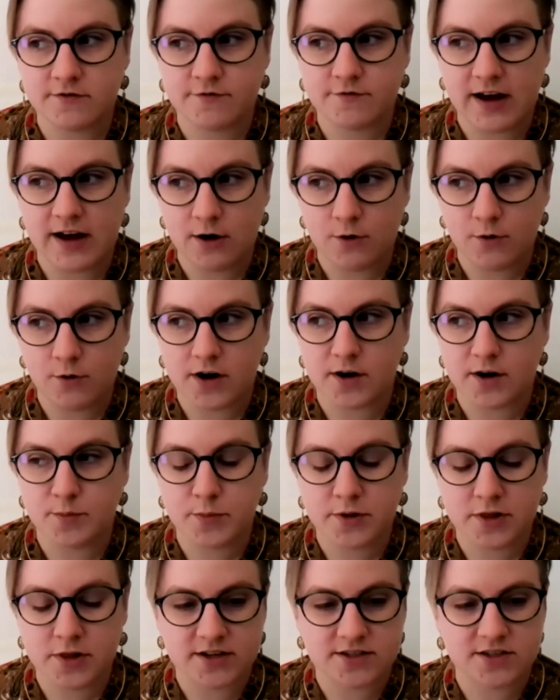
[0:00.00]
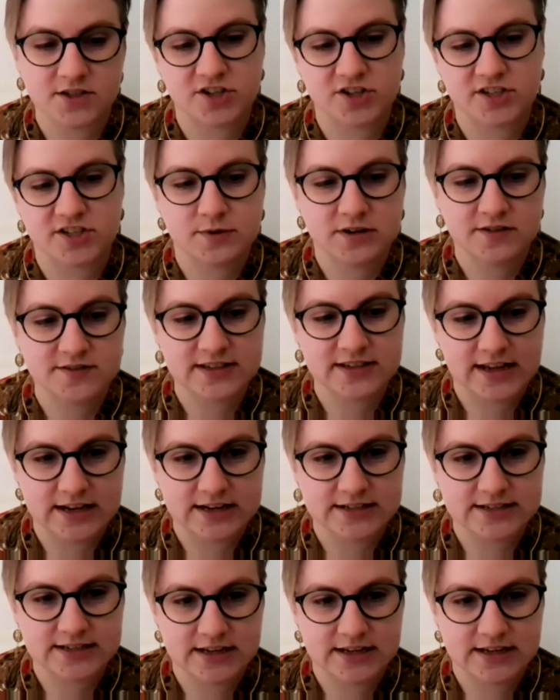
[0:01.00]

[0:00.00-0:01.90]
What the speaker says: VAWA plus adjustment of status